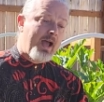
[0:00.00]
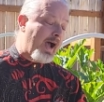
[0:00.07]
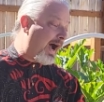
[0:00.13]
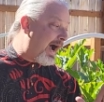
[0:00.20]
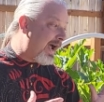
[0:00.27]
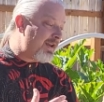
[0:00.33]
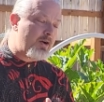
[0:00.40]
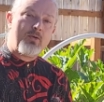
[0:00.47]

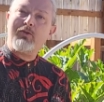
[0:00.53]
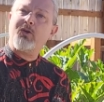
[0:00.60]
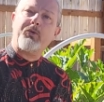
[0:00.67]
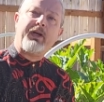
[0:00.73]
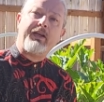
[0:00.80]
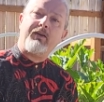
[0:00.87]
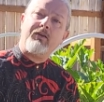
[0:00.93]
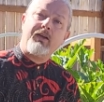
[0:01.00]
I don't do
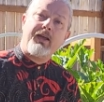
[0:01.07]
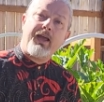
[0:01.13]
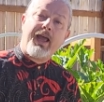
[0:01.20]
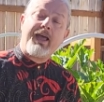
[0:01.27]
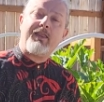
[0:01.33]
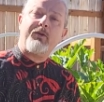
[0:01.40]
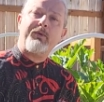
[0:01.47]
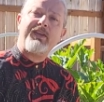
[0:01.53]
it.
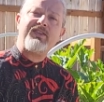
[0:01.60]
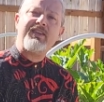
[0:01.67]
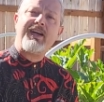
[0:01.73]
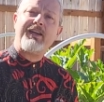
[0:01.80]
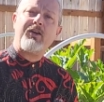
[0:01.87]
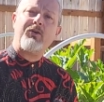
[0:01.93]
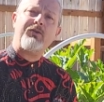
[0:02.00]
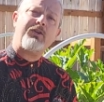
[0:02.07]
And the reason I
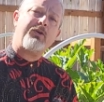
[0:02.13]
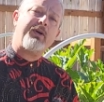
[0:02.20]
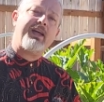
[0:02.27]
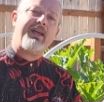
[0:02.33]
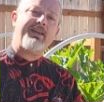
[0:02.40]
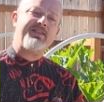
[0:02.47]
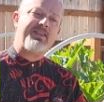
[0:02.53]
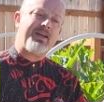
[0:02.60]
don't do it
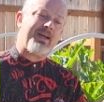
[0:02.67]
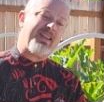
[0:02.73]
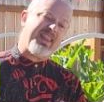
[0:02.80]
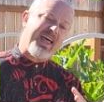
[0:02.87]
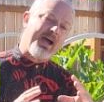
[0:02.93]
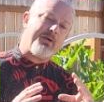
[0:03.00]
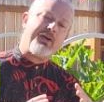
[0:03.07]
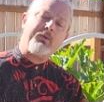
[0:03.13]
is that
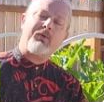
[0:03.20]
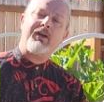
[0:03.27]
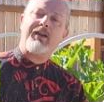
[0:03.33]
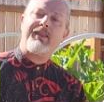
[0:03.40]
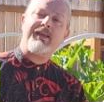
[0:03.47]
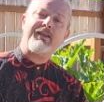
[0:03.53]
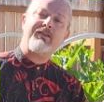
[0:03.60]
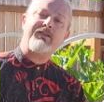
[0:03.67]
allowing one of
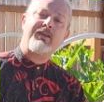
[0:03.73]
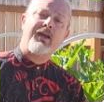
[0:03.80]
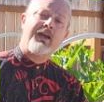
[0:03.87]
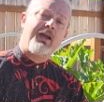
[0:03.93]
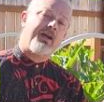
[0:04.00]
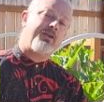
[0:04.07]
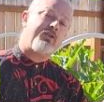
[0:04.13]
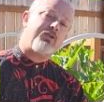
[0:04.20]
these
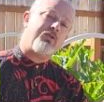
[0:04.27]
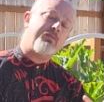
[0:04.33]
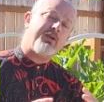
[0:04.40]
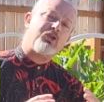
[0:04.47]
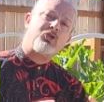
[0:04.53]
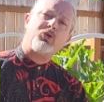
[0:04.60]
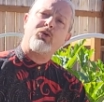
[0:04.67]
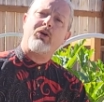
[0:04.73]
to
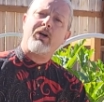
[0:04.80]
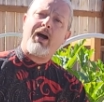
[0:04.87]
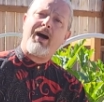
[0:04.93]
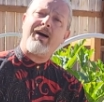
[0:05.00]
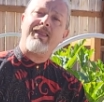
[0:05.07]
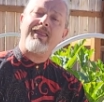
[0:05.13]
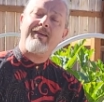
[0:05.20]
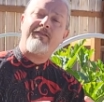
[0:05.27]
mature
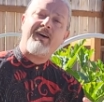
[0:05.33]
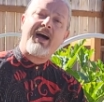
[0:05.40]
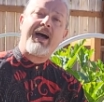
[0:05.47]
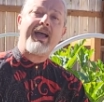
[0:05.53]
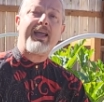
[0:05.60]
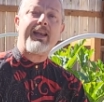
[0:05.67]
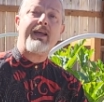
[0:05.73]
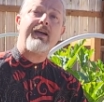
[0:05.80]
on the
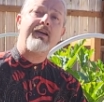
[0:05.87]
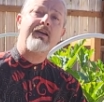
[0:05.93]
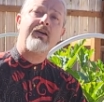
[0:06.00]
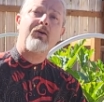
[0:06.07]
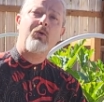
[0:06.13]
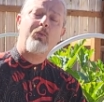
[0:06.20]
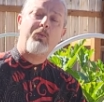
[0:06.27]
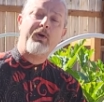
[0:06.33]
vine
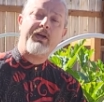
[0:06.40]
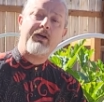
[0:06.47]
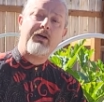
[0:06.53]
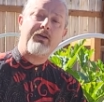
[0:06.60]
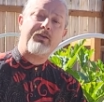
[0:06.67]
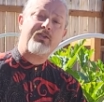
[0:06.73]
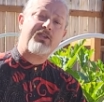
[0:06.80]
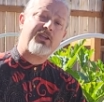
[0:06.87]

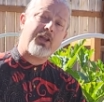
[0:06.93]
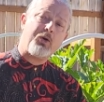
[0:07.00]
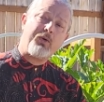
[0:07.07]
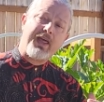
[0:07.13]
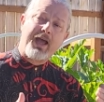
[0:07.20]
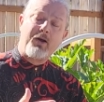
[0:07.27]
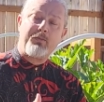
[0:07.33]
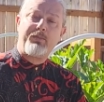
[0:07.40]
will slow
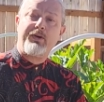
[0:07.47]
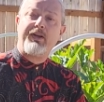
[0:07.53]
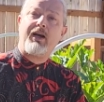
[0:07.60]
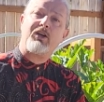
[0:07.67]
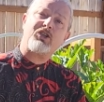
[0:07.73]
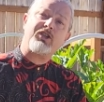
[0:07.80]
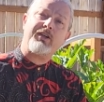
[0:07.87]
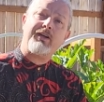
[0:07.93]
down
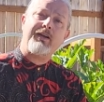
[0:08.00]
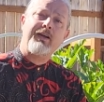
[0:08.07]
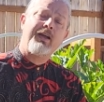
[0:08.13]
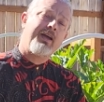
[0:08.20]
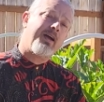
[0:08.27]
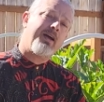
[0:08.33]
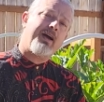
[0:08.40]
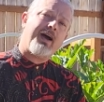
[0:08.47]
production
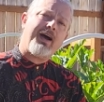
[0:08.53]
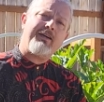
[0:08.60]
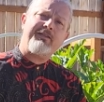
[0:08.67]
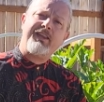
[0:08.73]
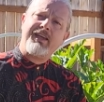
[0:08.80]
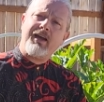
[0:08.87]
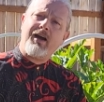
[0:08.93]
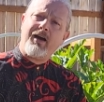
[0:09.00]
of
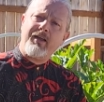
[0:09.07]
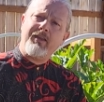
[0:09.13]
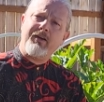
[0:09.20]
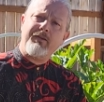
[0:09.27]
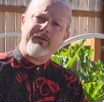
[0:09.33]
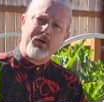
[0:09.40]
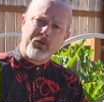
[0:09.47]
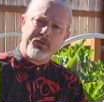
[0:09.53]
the other
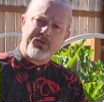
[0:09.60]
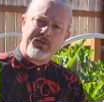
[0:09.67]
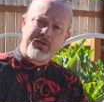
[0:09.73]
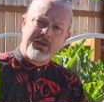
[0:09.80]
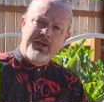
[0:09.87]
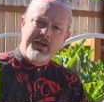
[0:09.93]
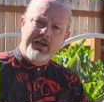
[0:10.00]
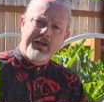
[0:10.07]
fruits.
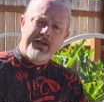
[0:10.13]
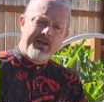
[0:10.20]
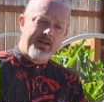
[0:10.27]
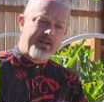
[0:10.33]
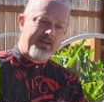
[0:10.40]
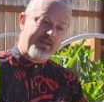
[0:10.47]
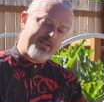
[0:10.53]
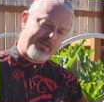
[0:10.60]

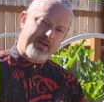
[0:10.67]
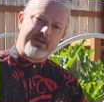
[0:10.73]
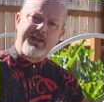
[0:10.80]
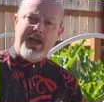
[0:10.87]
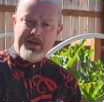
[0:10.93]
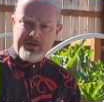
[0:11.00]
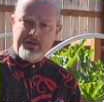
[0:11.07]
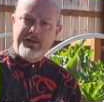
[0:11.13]
These are
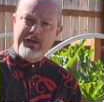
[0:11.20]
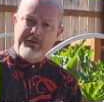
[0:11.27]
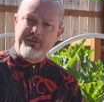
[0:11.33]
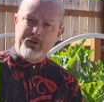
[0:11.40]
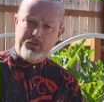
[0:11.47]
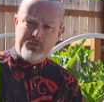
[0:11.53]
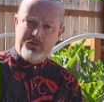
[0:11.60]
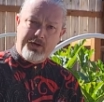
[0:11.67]
technically a
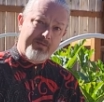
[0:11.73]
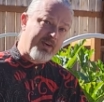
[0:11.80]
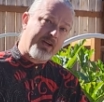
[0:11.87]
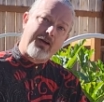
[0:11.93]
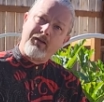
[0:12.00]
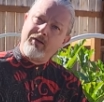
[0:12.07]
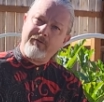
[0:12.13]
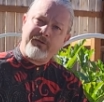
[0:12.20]
fruit, so I'm gonna
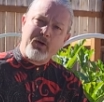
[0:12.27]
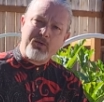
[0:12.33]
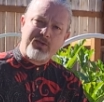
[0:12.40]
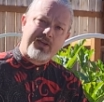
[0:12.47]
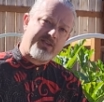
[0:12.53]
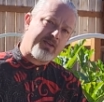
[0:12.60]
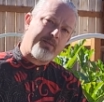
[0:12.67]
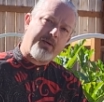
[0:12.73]
call them fruits
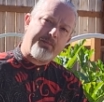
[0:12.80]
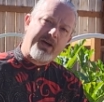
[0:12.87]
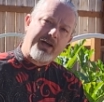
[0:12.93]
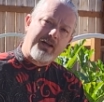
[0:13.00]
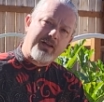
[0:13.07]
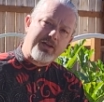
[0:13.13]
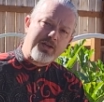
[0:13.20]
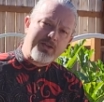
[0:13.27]
because I'm a
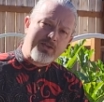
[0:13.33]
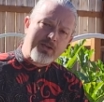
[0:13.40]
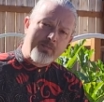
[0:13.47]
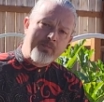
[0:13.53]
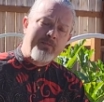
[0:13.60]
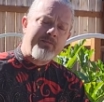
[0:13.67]
biologist.